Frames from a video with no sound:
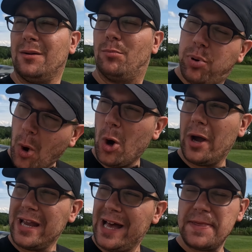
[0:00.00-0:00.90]

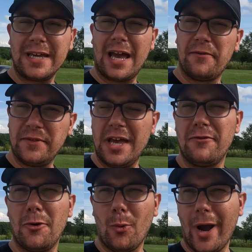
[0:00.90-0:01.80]
Boy, I think I've
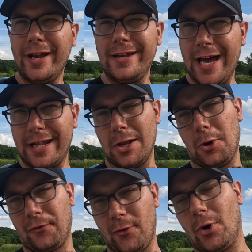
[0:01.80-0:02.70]
never waited that
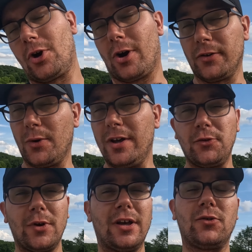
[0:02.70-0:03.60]
long for a car. So
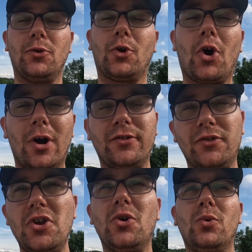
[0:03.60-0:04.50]
as you guys know, the car is
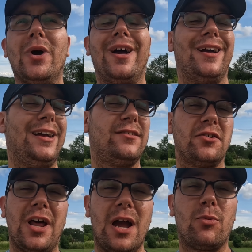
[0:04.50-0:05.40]
new. It's
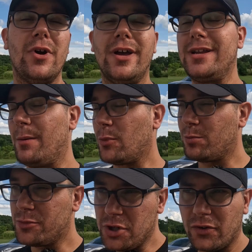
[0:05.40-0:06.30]
an hybrid.
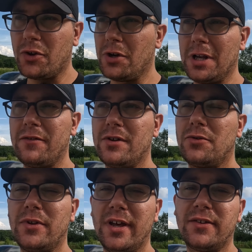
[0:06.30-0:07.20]
I'm just gonna leave it
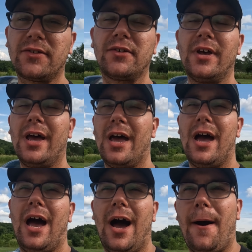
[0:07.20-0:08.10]
to this.
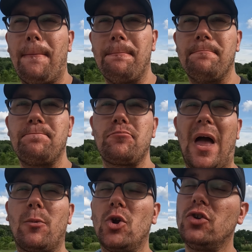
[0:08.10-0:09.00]
I'm
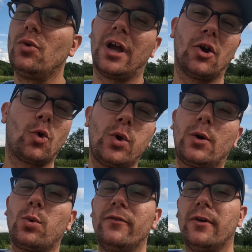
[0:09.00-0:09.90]
gonna do like a
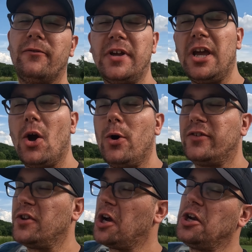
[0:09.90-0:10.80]
quick reveal video.
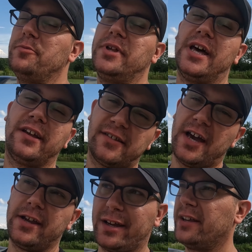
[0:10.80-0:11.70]
It's not gonna be that
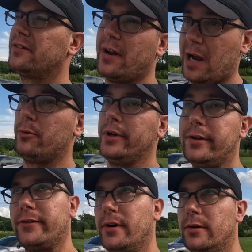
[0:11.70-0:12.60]
exciting. It's an
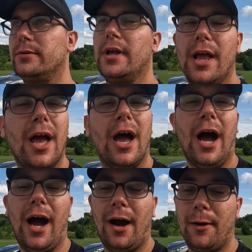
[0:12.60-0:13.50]
hybrid. So,
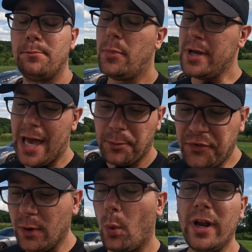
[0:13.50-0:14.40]
but yeah, I'm
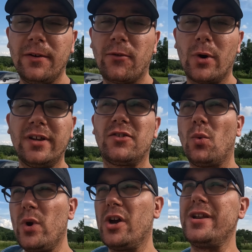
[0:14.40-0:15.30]
still waiting for it. So
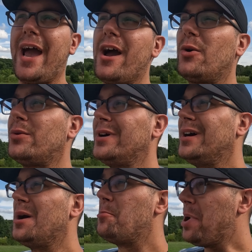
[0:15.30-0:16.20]
we are now
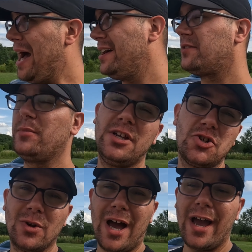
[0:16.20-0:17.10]
past
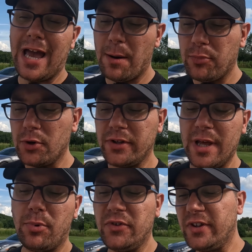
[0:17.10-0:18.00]
mid-July. I put a
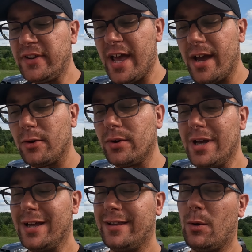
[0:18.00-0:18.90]
deposit down
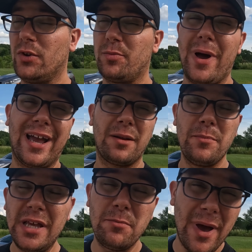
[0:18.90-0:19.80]
that was back
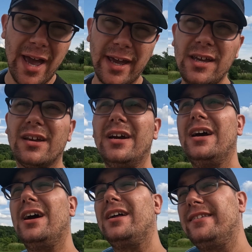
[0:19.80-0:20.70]
in mid-May.
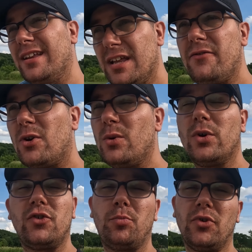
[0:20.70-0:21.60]
Delivery
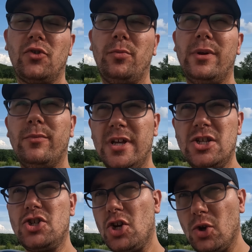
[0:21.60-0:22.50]
was supposed to be
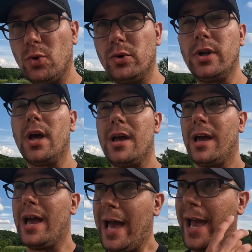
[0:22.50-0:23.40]
mid-June.
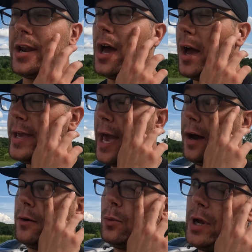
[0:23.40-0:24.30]
And
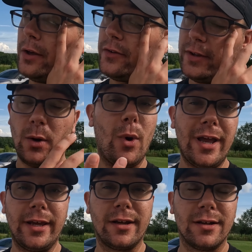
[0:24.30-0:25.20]
yeah, we are still
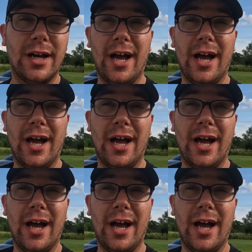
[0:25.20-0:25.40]
waiting.